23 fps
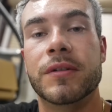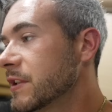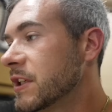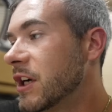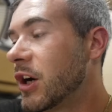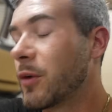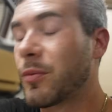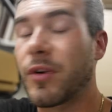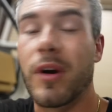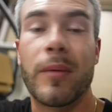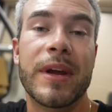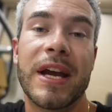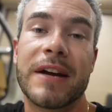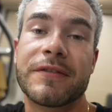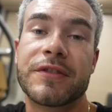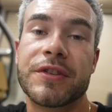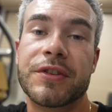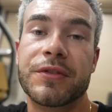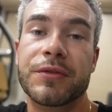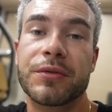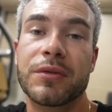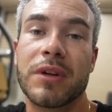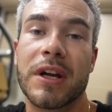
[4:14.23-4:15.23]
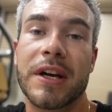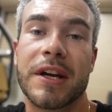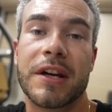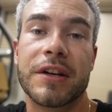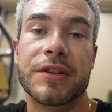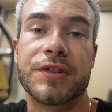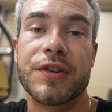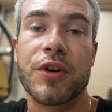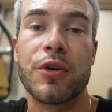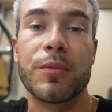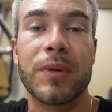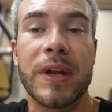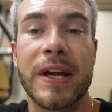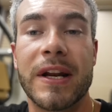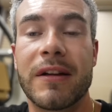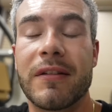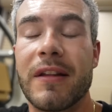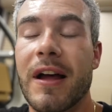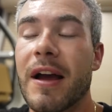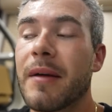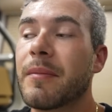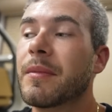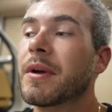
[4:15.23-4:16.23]
I'll probably have to do like a toe plate
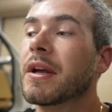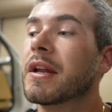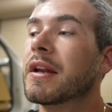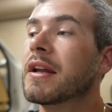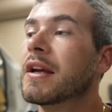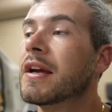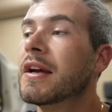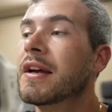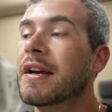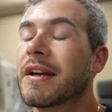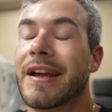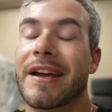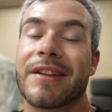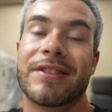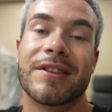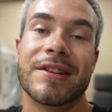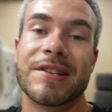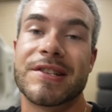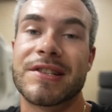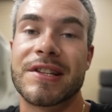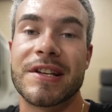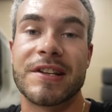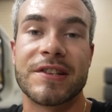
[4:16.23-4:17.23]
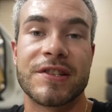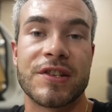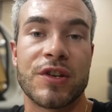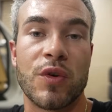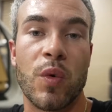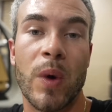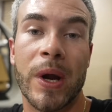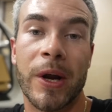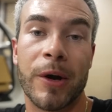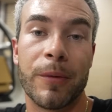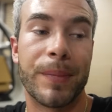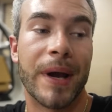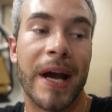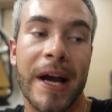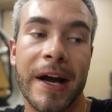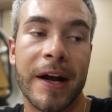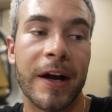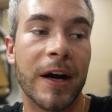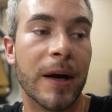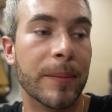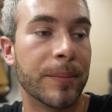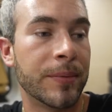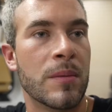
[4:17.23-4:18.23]
alignment, get this thing squared back
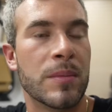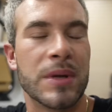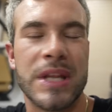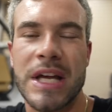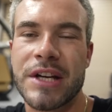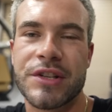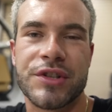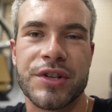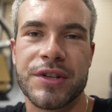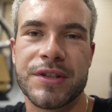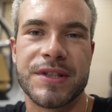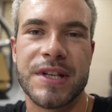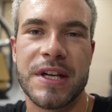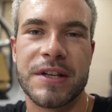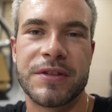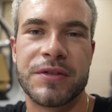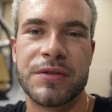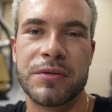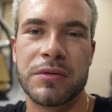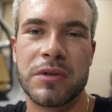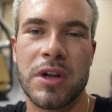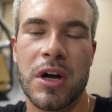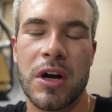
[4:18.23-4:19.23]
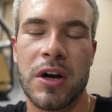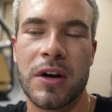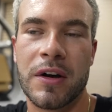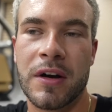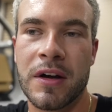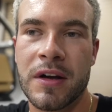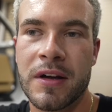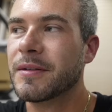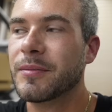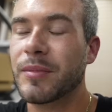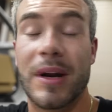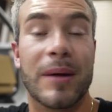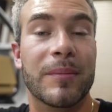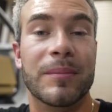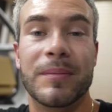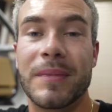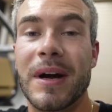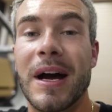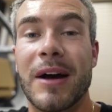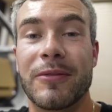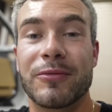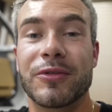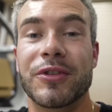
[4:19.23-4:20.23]
up, but that shouldn't take too long. But
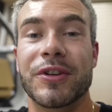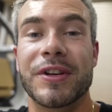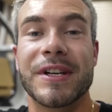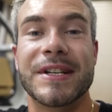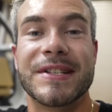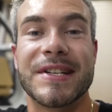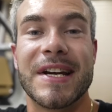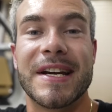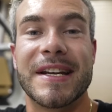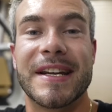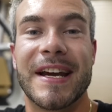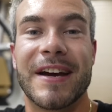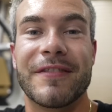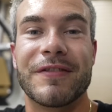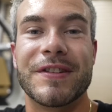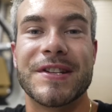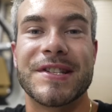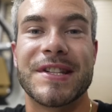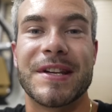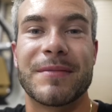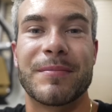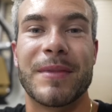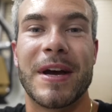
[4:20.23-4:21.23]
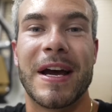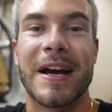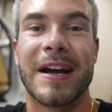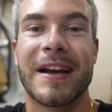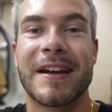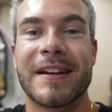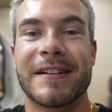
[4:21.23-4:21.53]
I'm really excited to have this thing back.